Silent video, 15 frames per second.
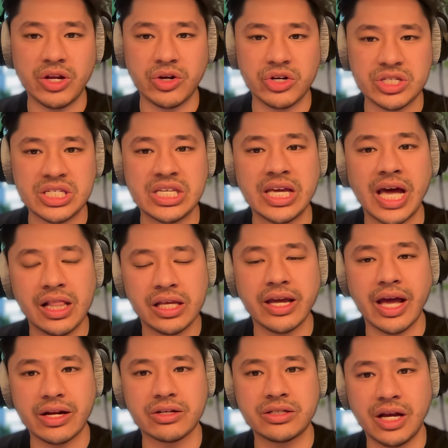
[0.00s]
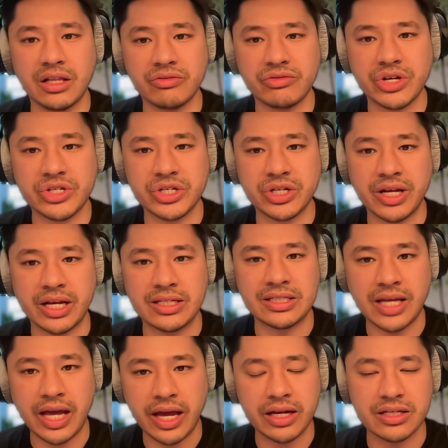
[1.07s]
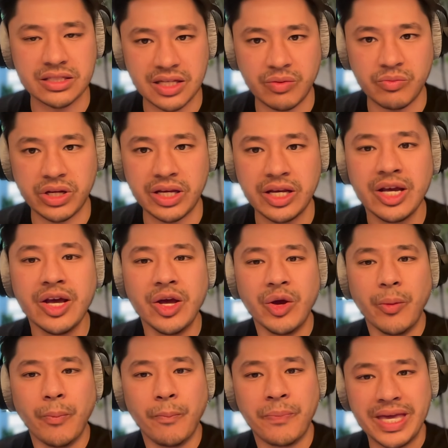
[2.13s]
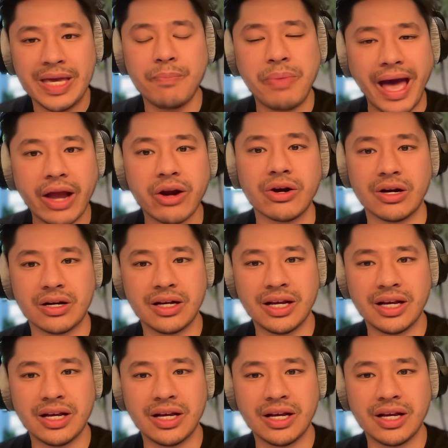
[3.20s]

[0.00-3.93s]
you're just yelling at your television and saying to somebody, be better.